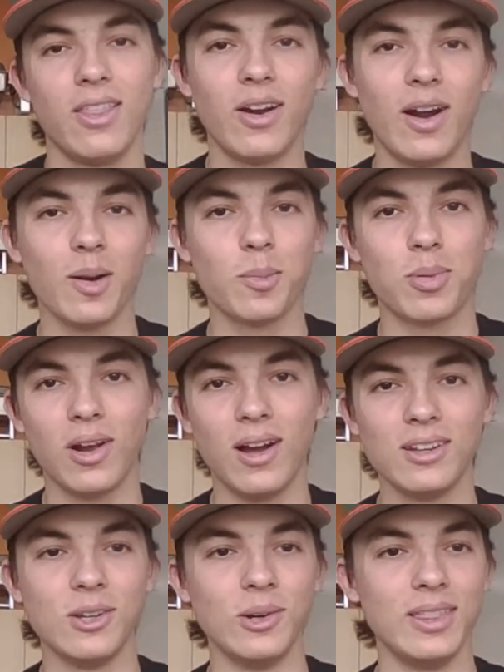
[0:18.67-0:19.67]
They're out
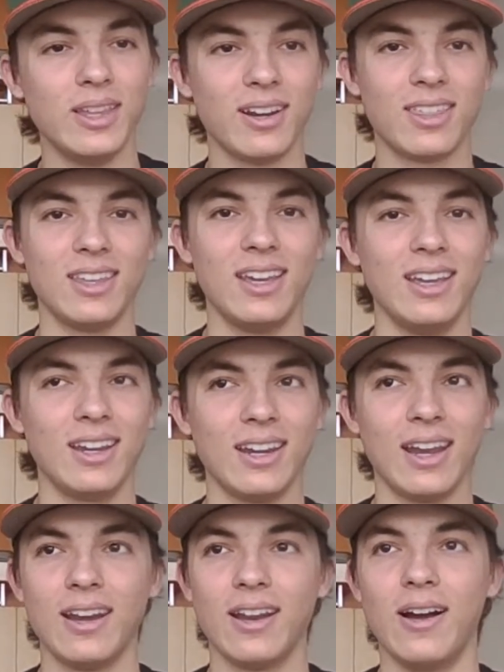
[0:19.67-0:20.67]
abroad doing their
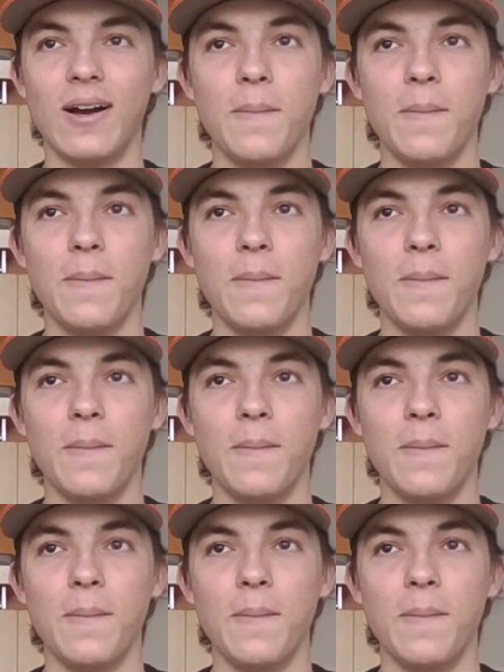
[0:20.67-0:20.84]
thing. And